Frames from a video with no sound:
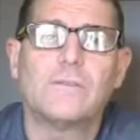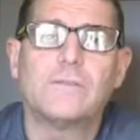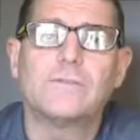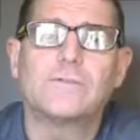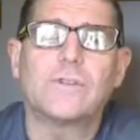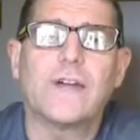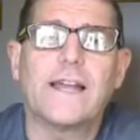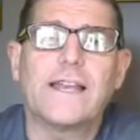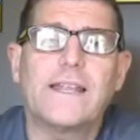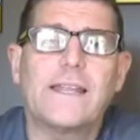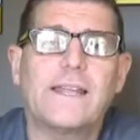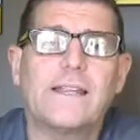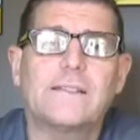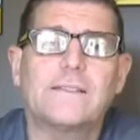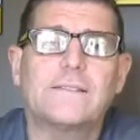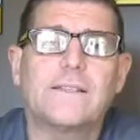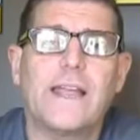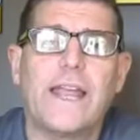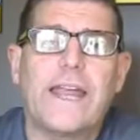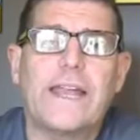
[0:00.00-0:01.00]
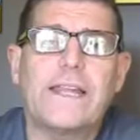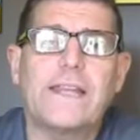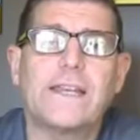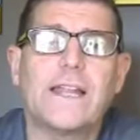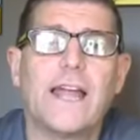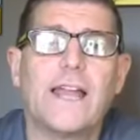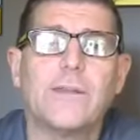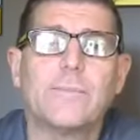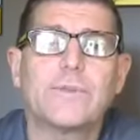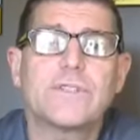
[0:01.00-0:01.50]
Try to eat 80,
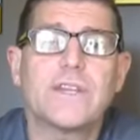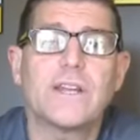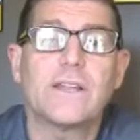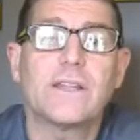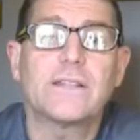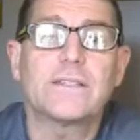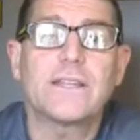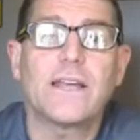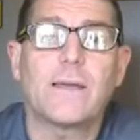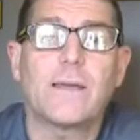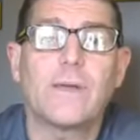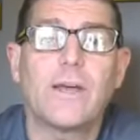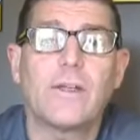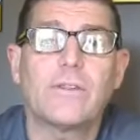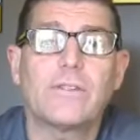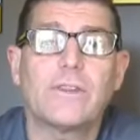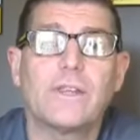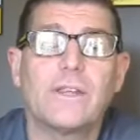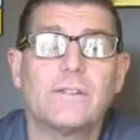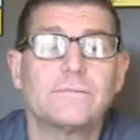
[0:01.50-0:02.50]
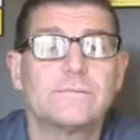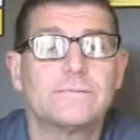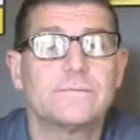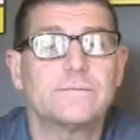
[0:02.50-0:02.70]
90% of the time healthy.